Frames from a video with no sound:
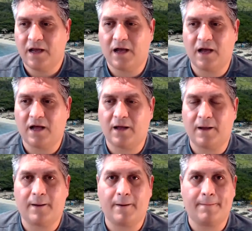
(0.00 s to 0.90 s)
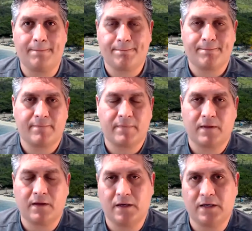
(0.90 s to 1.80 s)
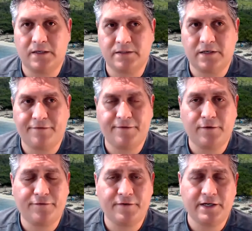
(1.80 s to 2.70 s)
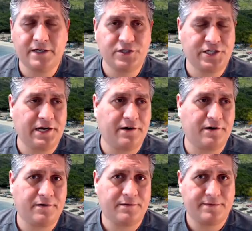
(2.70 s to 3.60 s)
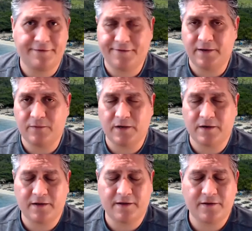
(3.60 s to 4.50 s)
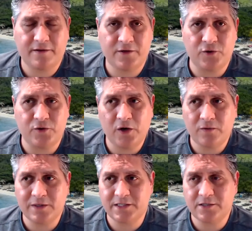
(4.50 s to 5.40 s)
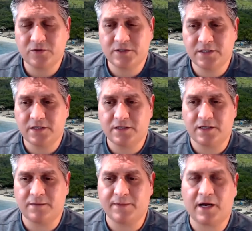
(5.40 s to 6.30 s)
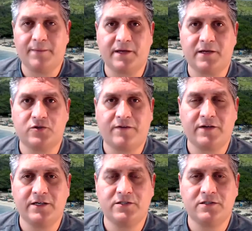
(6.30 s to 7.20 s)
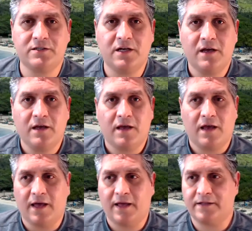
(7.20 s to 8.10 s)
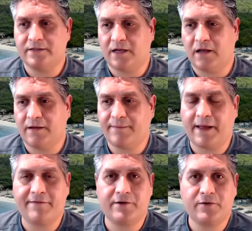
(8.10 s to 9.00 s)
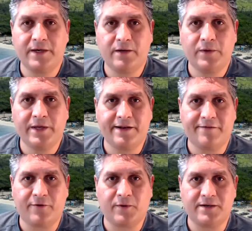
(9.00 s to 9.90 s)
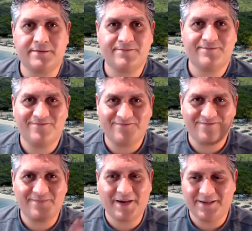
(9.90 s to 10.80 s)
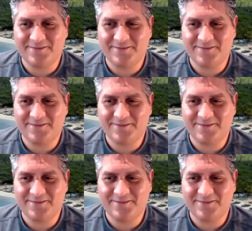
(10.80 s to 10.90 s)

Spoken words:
And feel free to share if anyone that is interested in becoming a travel agent. And have a great weekend, everyone. Bye.